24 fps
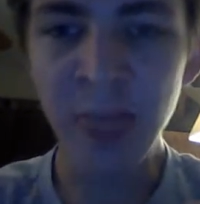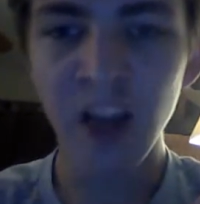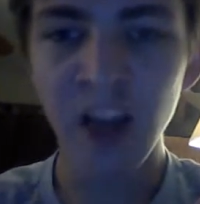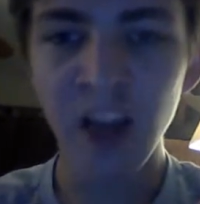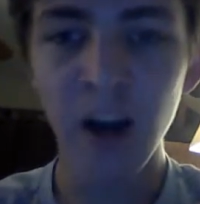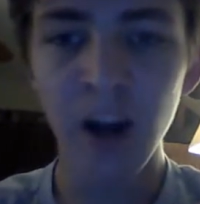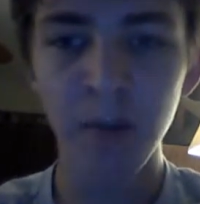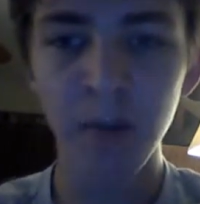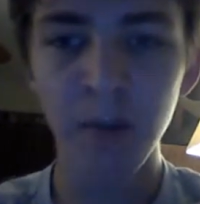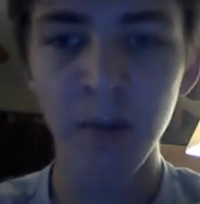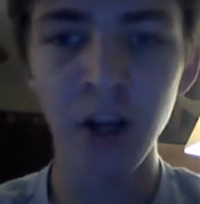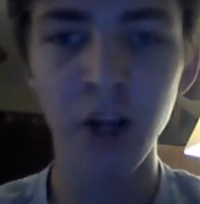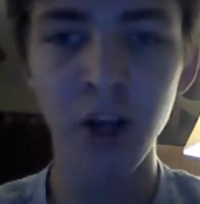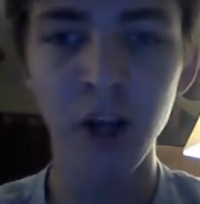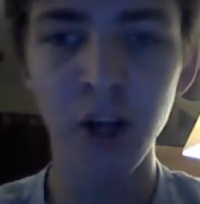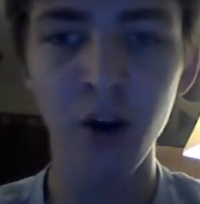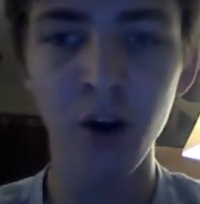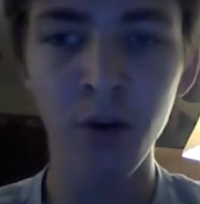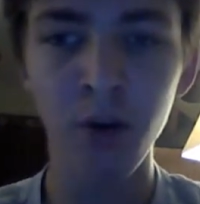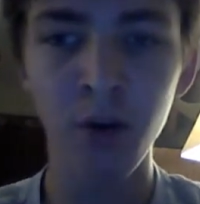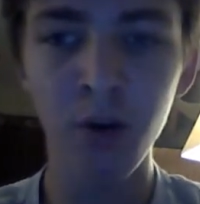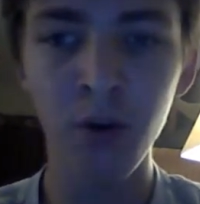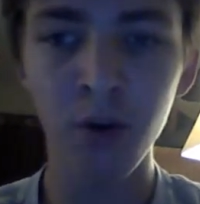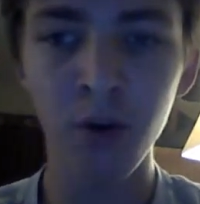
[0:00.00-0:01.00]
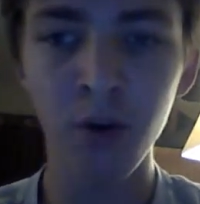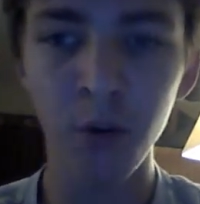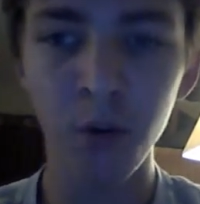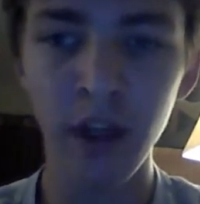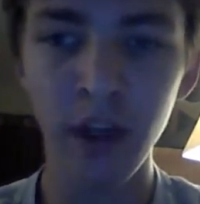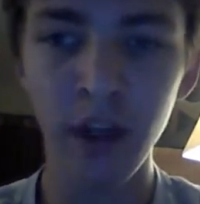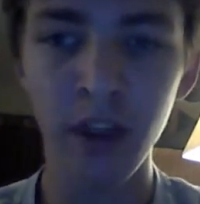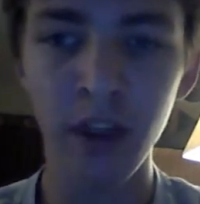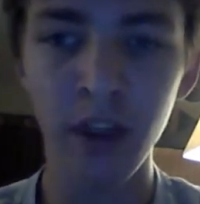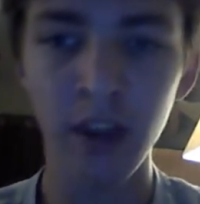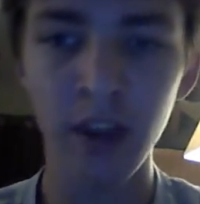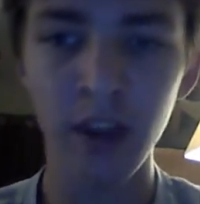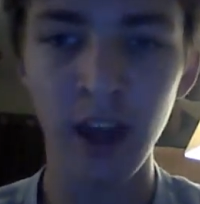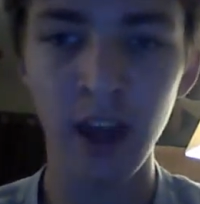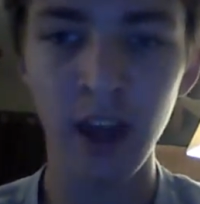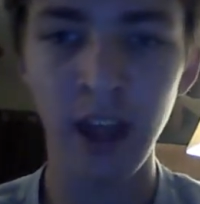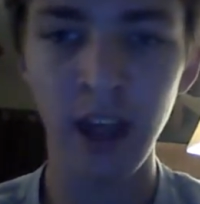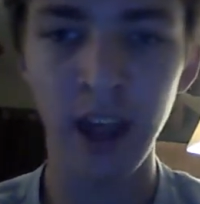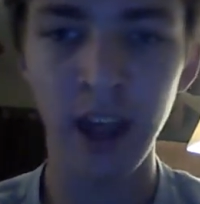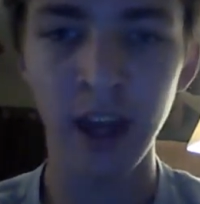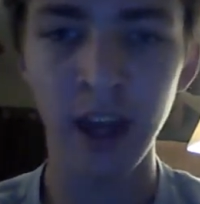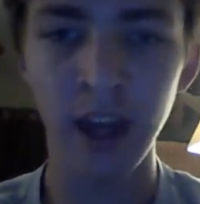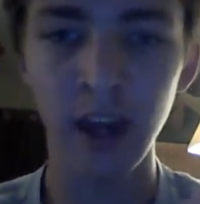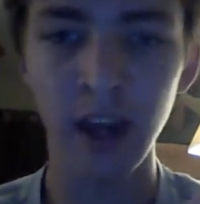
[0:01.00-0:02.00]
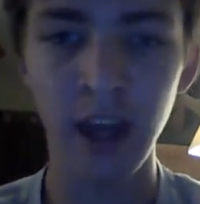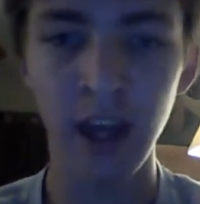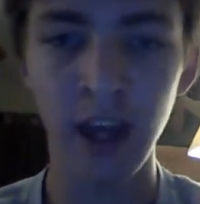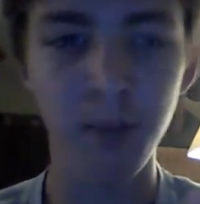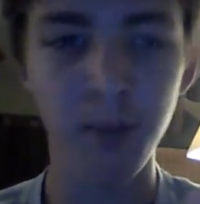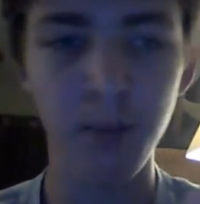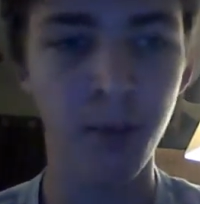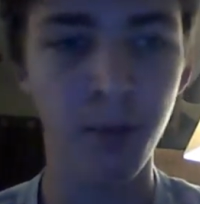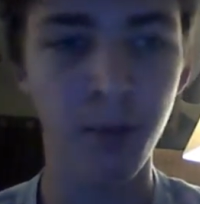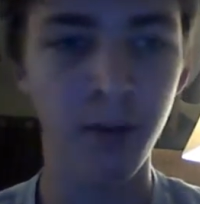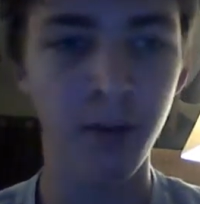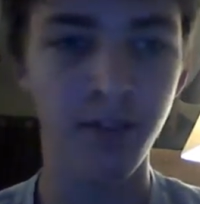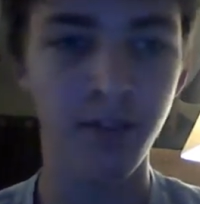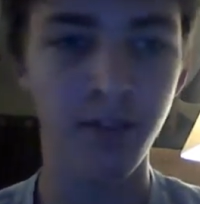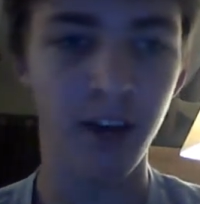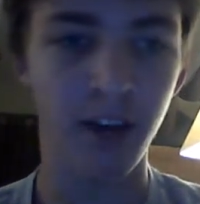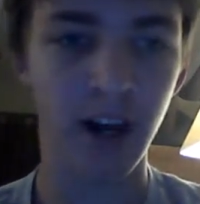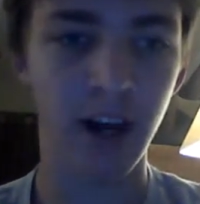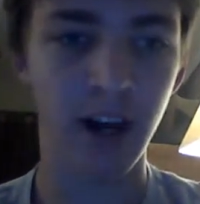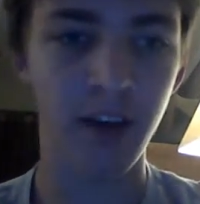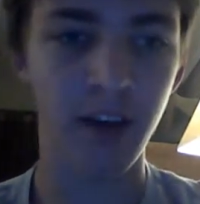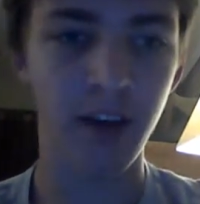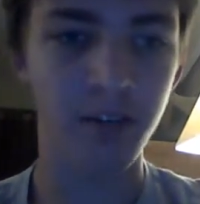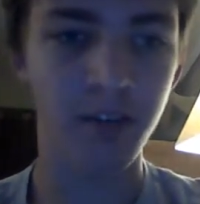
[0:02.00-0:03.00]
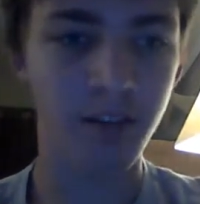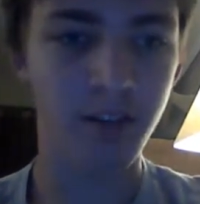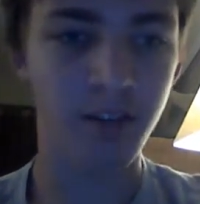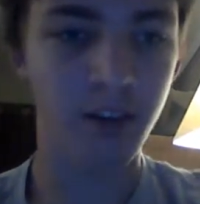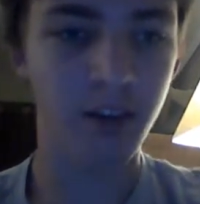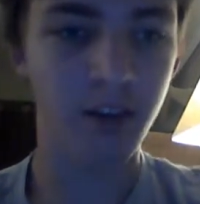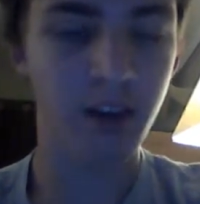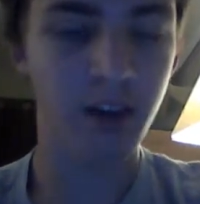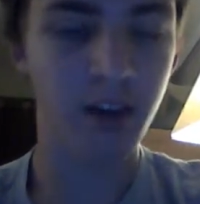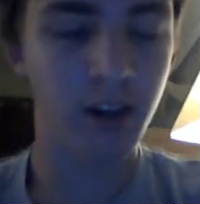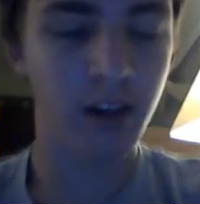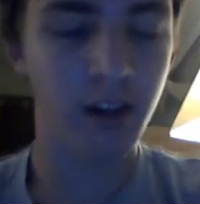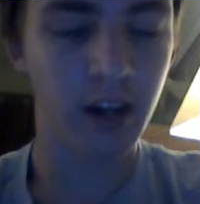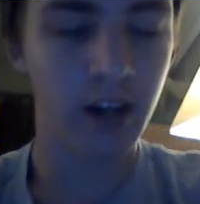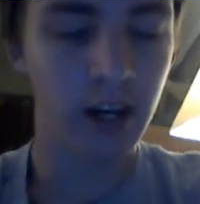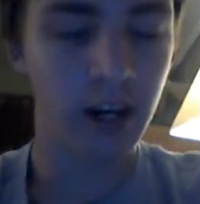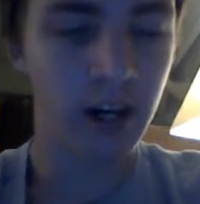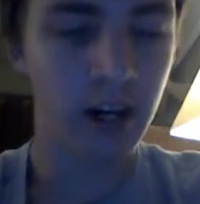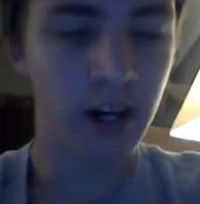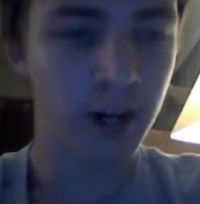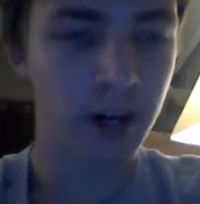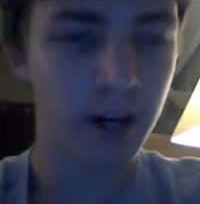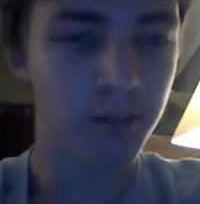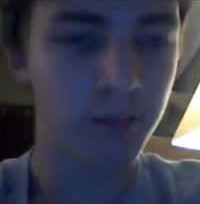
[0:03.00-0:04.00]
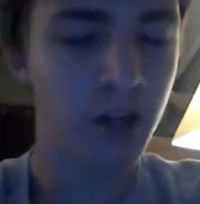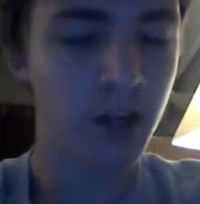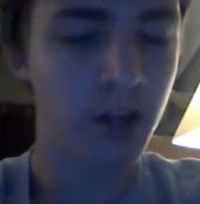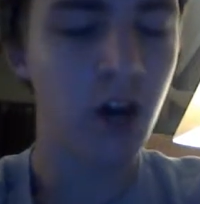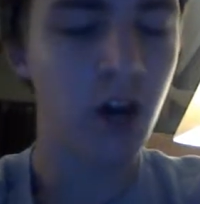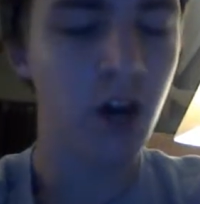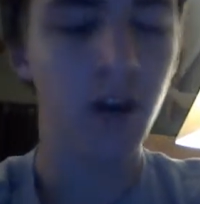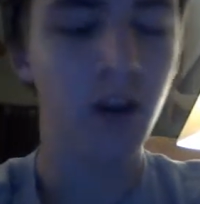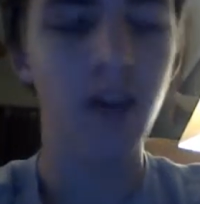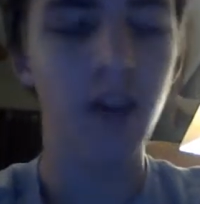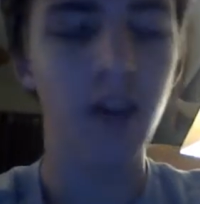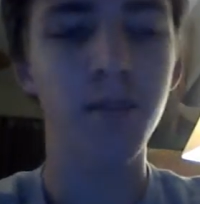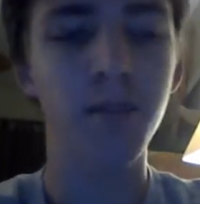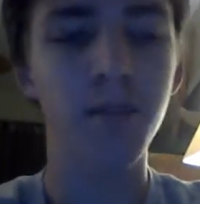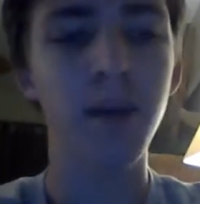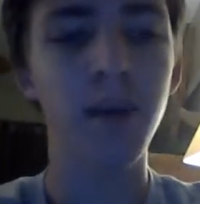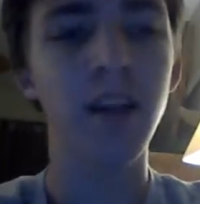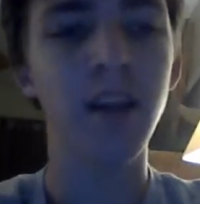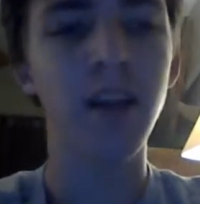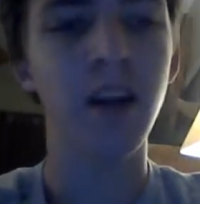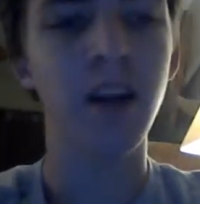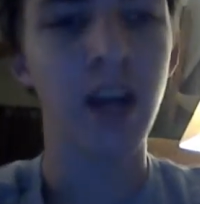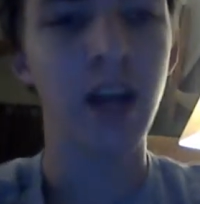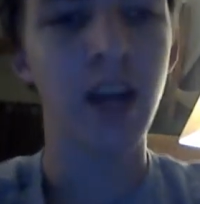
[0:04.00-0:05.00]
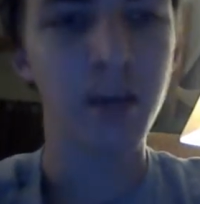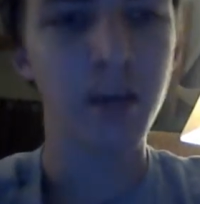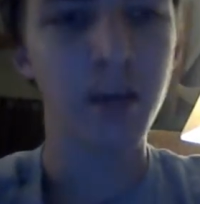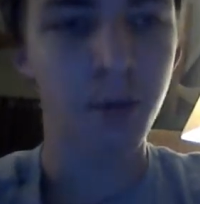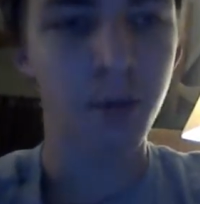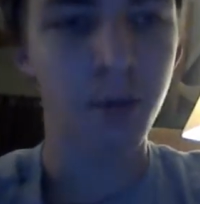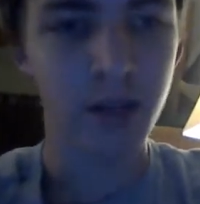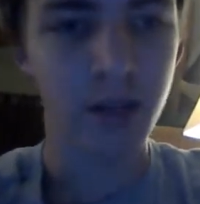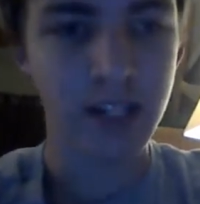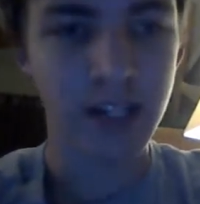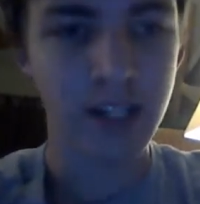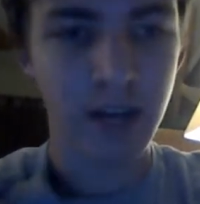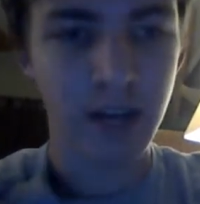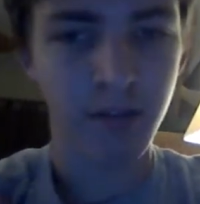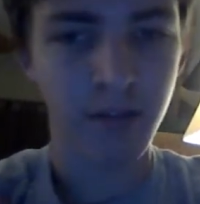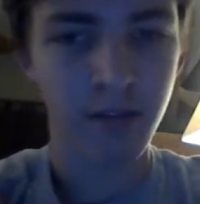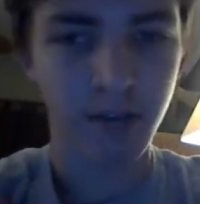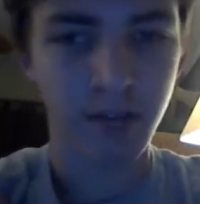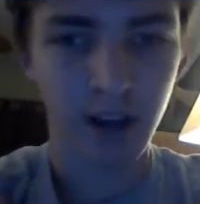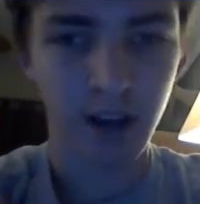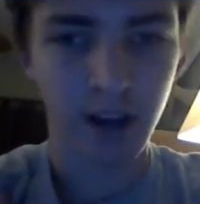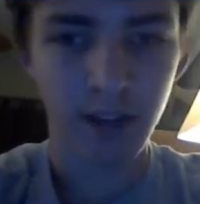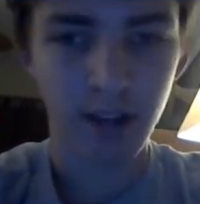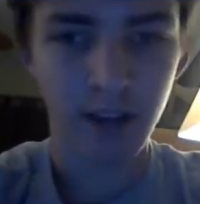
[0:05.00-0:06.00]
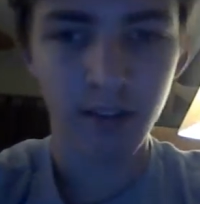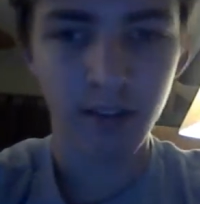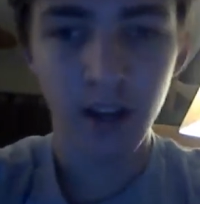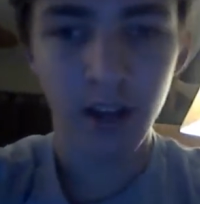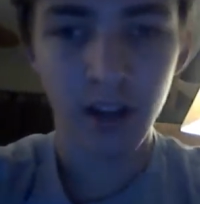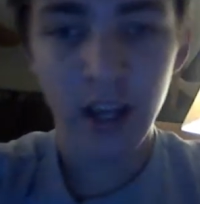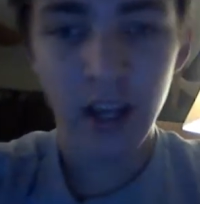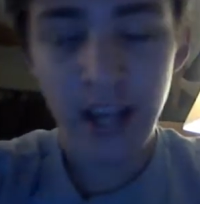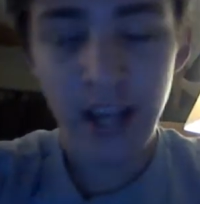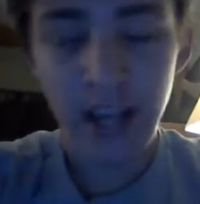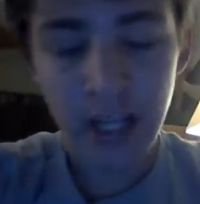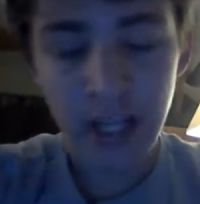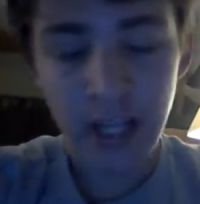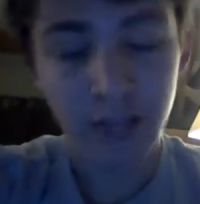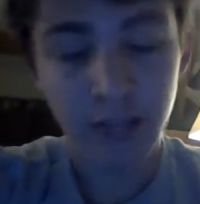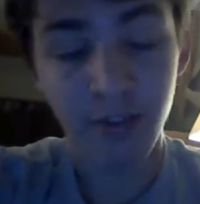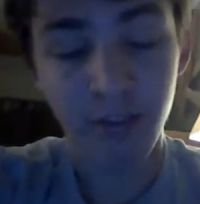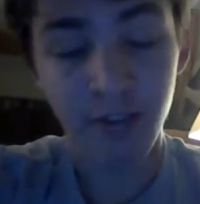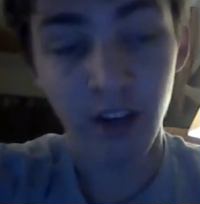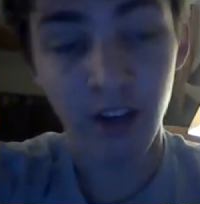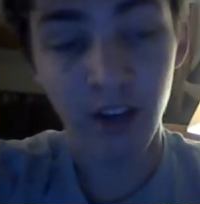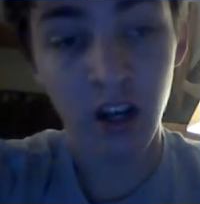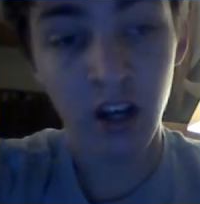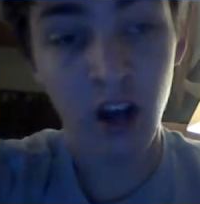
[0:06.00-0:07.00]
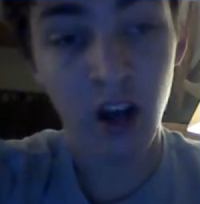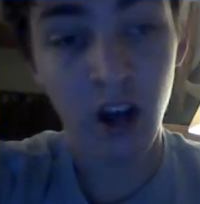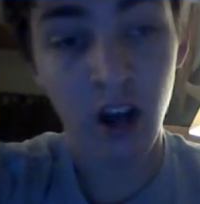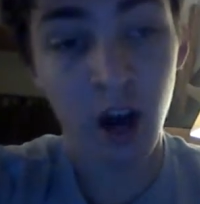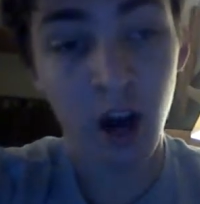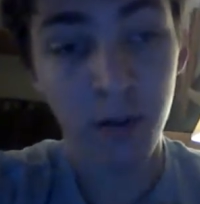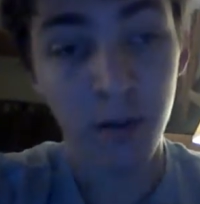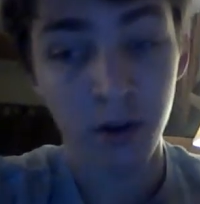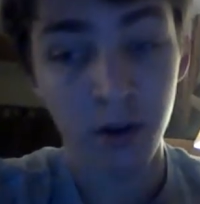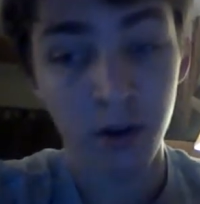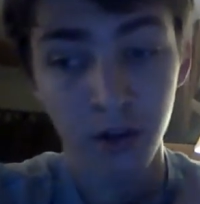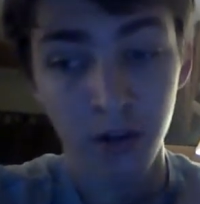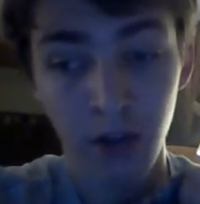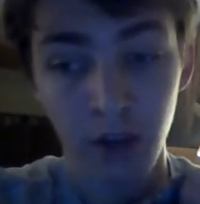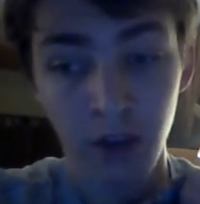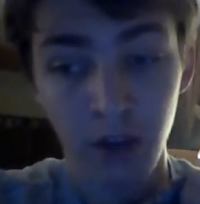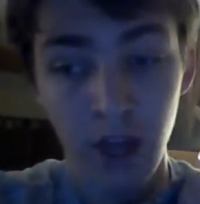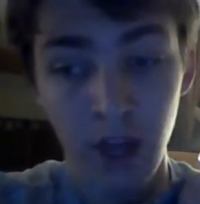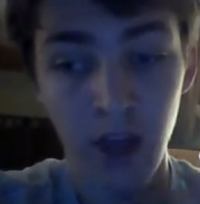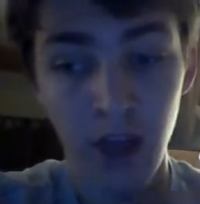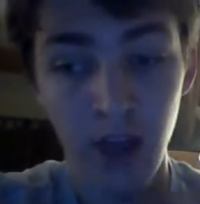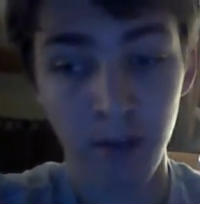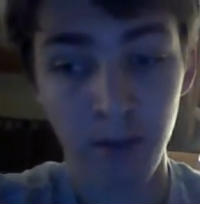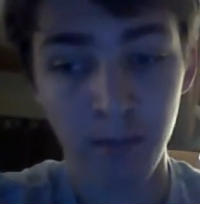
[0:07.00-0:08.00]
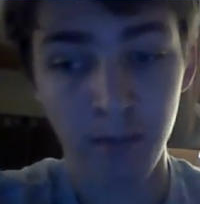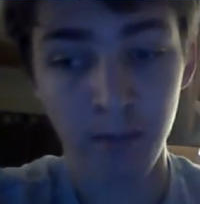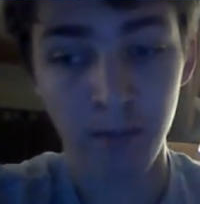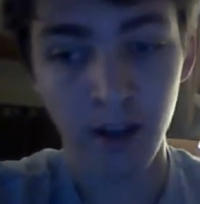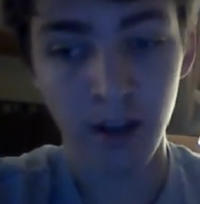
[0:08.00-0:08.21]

I'm gonna go with an 8.5. No, make that an 8.75. It's a phenomenal game.